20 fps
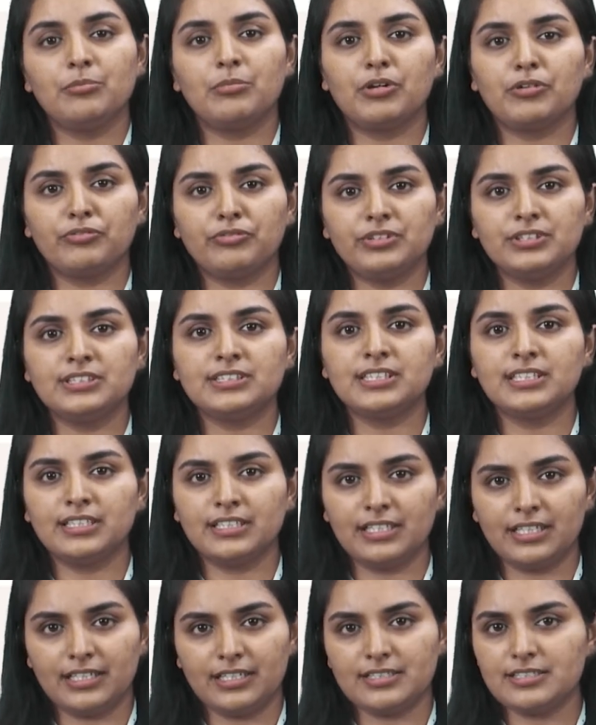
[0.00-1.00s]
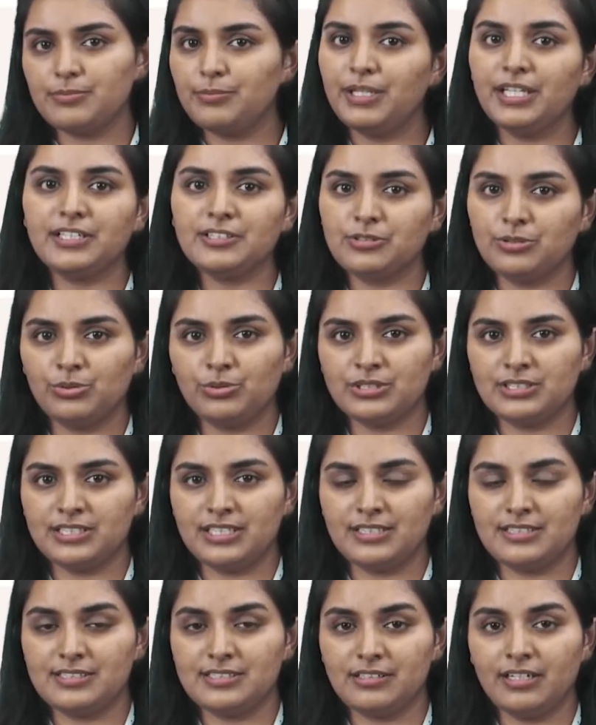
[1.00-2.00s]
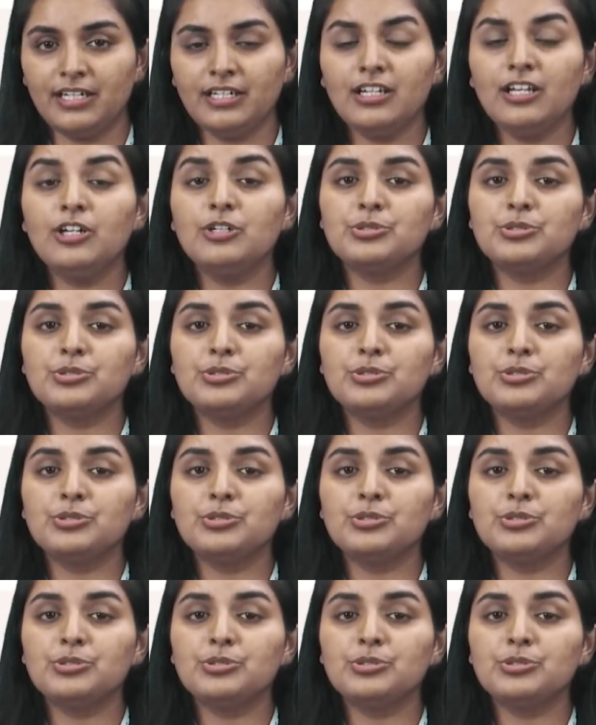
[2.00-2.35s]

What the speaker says: muffins and cakes. Makes no sense, right?